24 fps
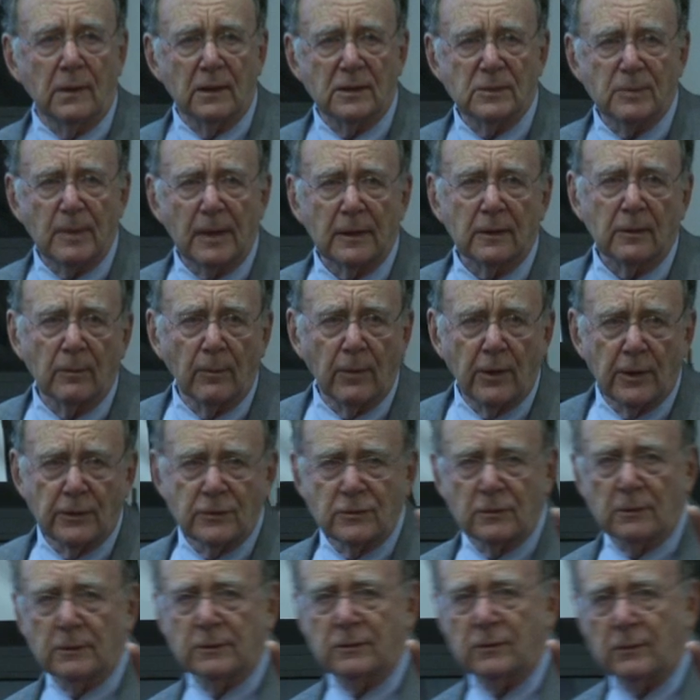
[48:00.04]
expect the
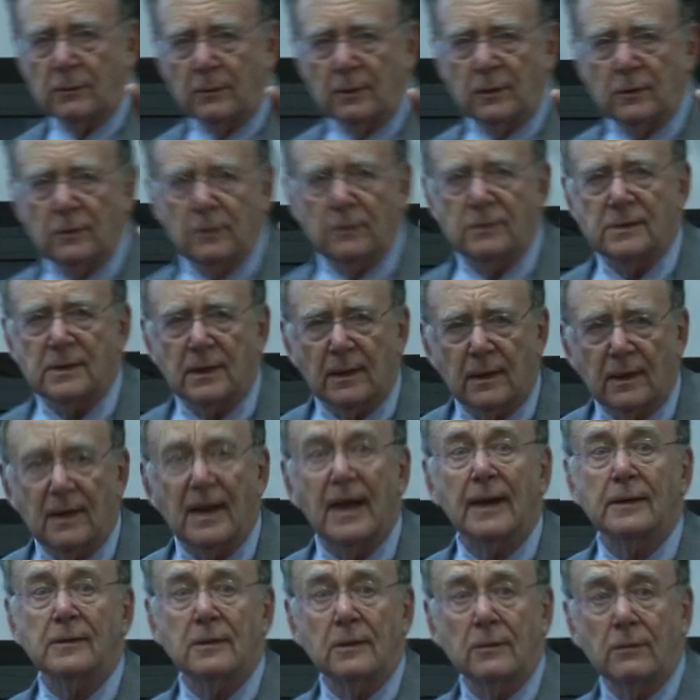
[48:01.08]
module to induce a
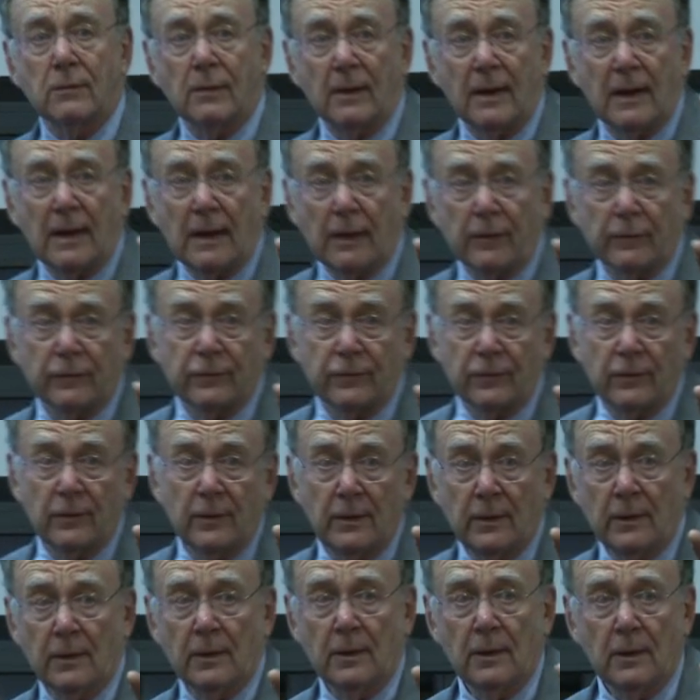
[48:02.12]
connected graph,
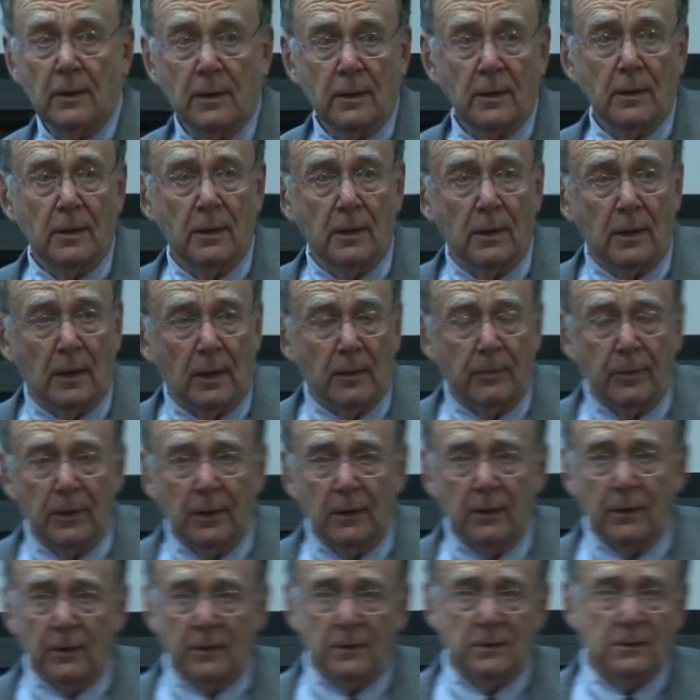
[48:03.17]

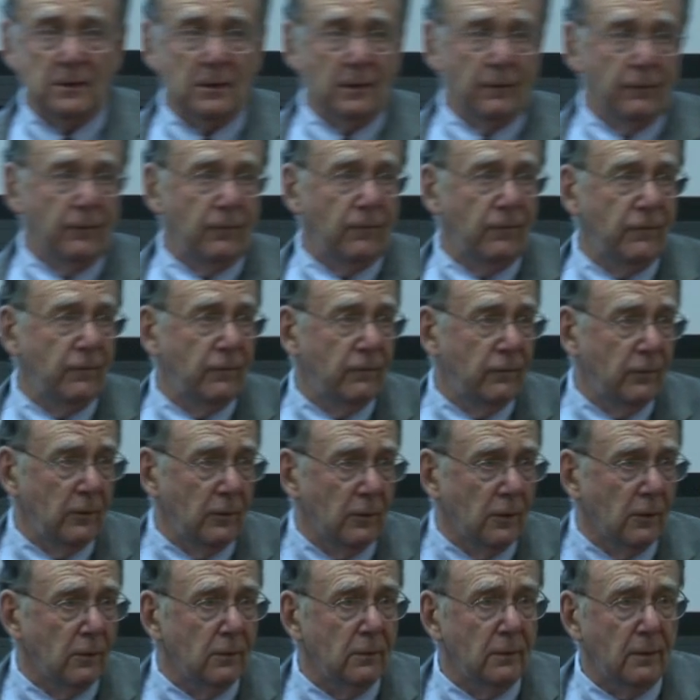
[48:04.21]
because if
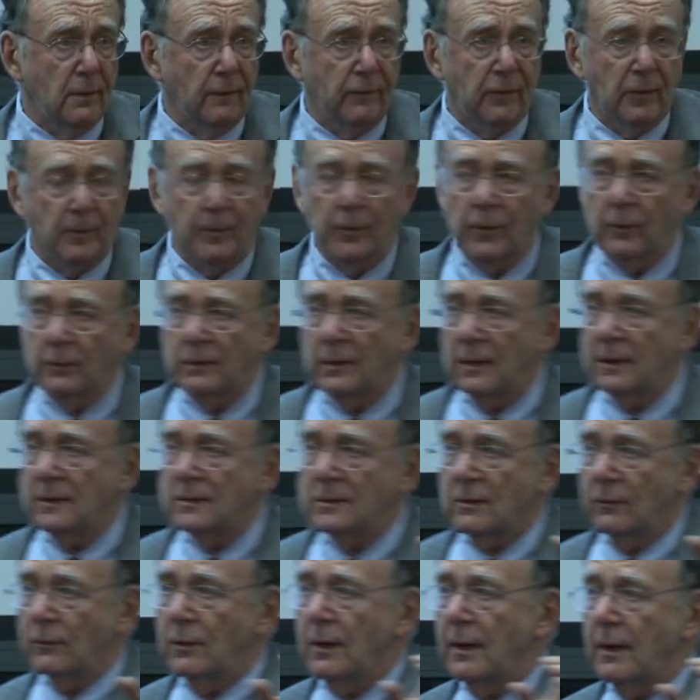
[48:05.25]
the
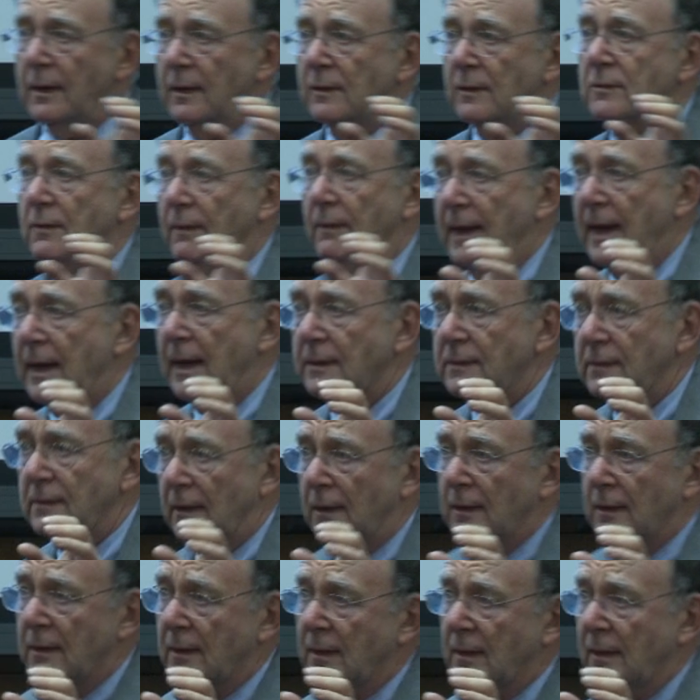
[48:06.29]
proteins are not
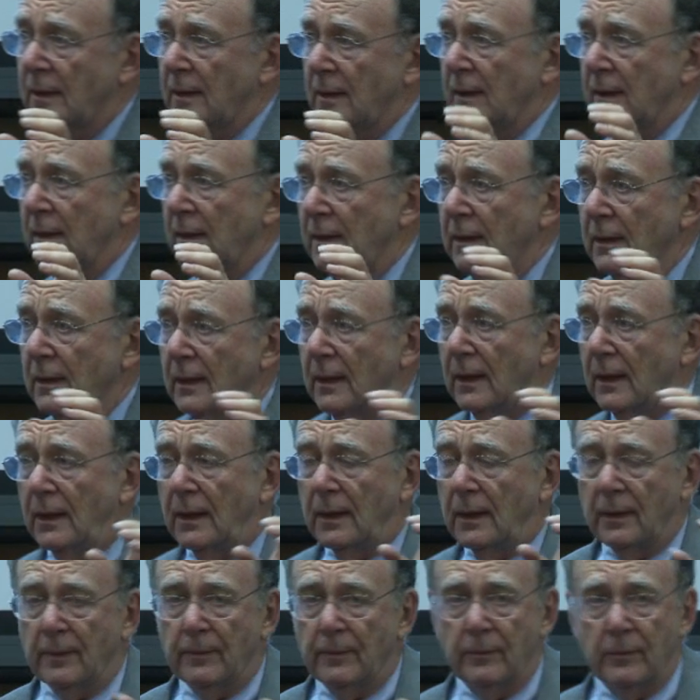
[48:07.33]
interacting
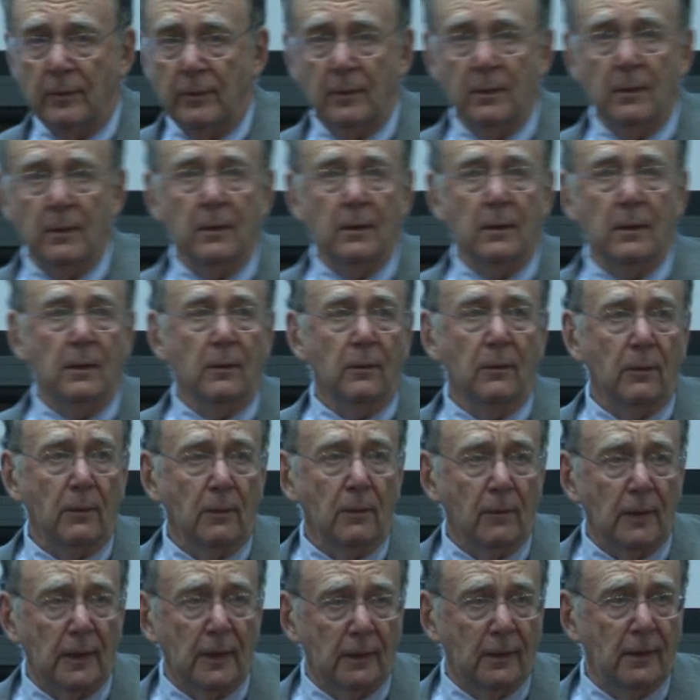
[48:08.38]

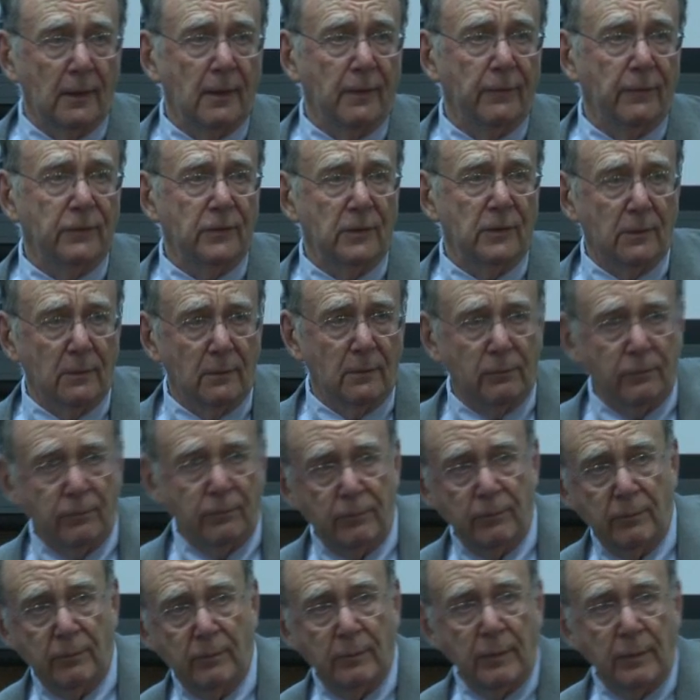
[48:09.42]
well enough to
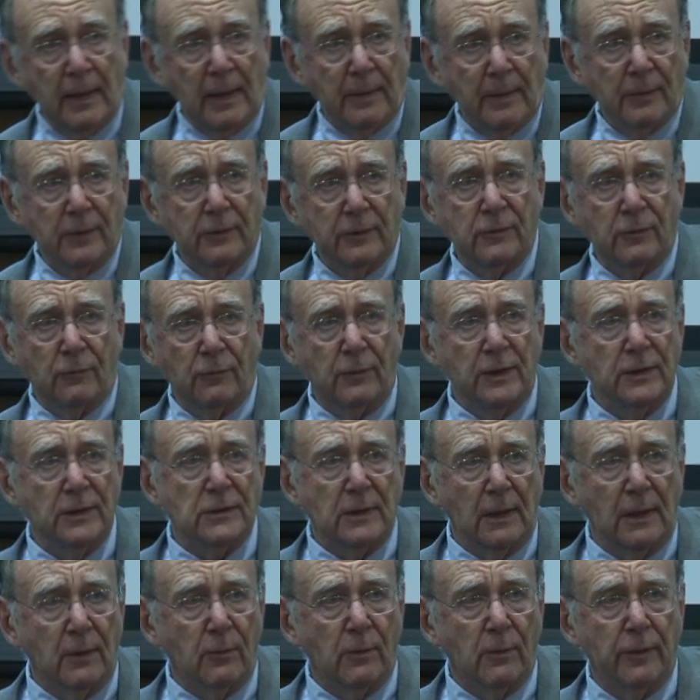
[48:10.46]
be able to reach
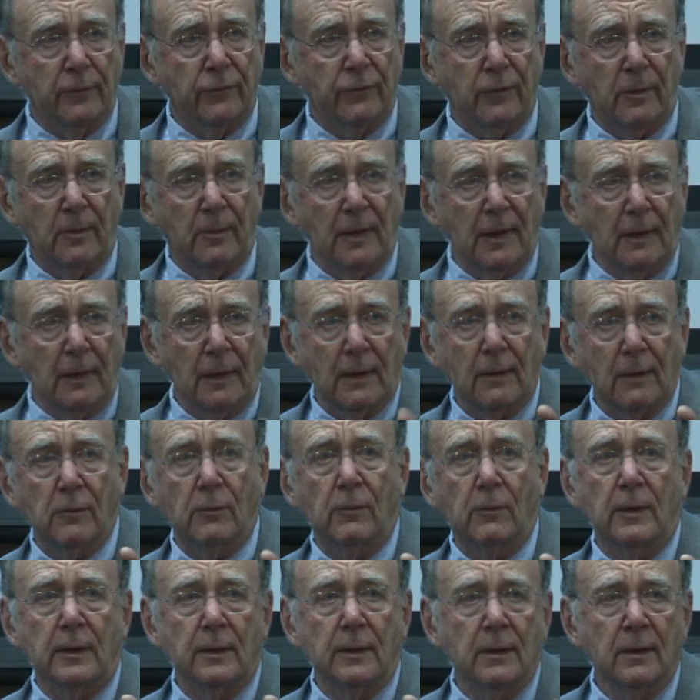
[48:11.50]
any one from any other
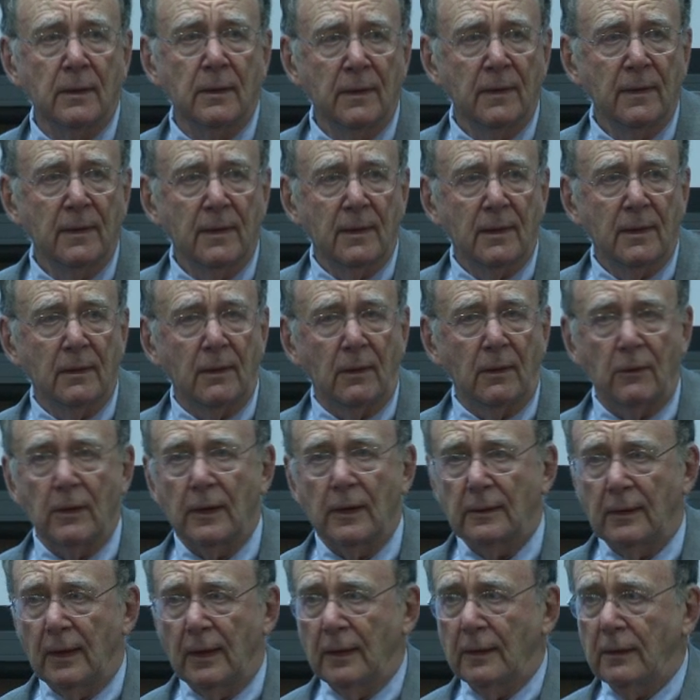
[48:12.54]
one, they're
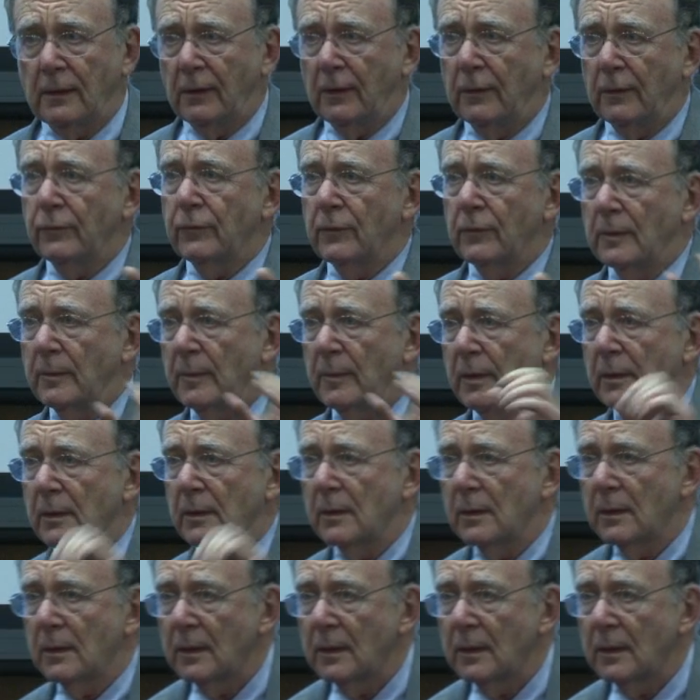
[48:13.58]
not likely to form a